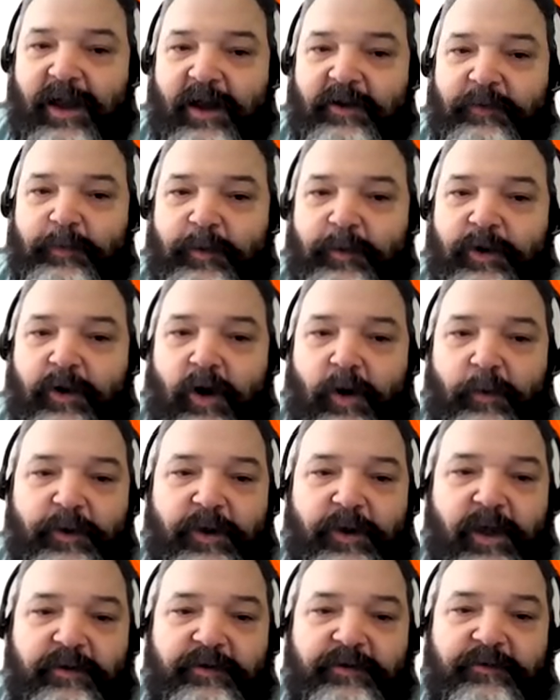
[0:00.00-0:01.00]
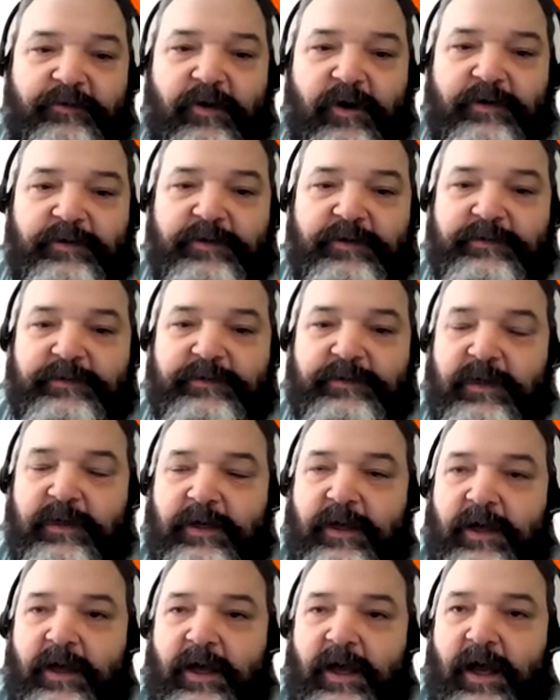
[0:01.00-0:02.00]
expert RPA instructions.
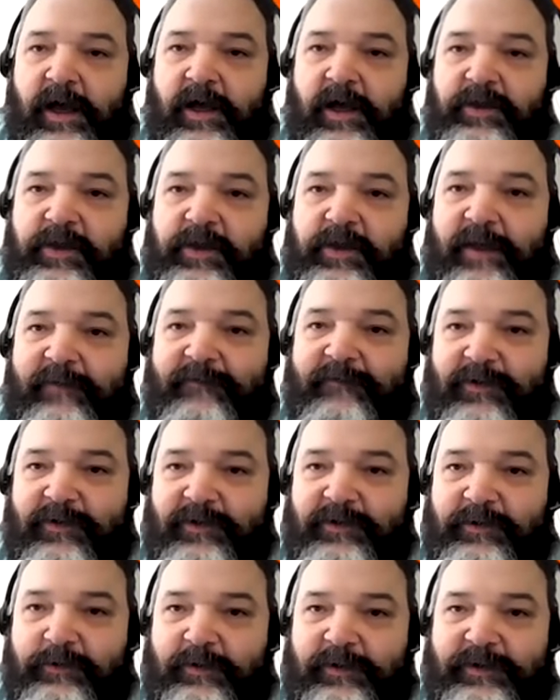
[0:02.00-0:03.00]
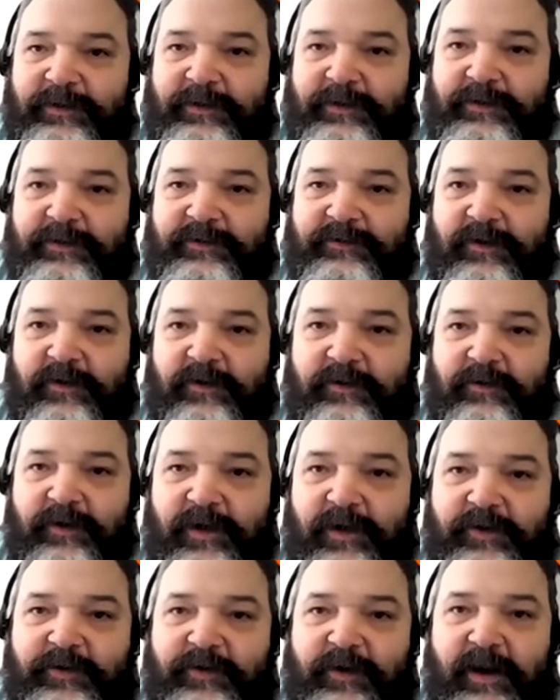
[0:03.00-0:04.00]
That virtual
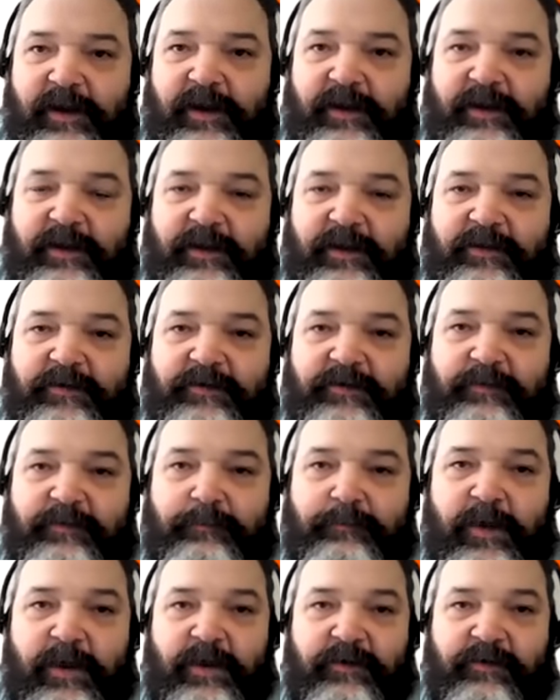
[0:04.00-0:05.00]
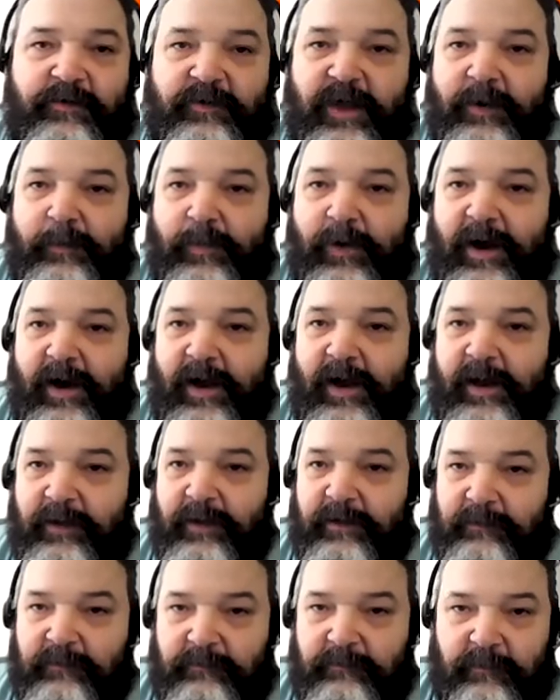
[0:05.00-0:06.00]
instructor-led training is led by